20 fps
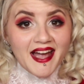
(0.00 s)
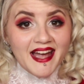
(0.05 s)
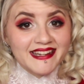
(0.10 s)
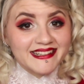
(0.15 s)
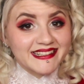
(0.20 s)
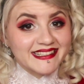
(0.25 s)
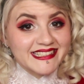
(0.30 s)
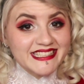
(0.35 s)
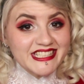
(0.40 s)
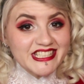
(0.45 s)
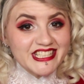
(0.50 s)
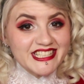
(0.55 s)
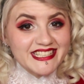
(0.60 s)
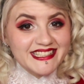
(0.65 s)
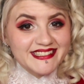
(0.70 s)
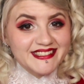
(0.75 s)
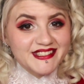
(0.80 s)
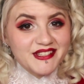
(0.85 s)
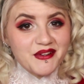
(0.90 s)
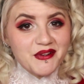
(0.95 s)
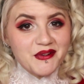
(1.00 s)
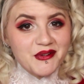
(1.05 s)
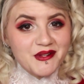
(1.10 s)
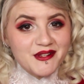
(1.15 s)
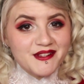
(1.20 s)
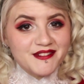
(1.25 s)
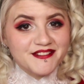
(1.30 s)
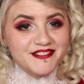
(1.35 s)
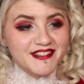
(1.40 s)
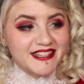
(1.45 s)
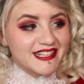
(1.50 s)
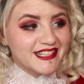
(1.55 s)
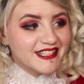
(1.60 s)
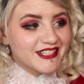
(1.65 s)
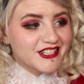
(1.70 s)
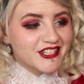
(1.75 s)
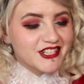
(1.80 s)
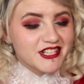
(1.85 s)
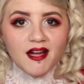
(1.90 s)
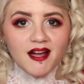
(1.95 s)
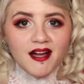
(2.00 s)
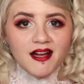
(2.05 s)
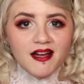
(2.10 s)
And here she is, all finished.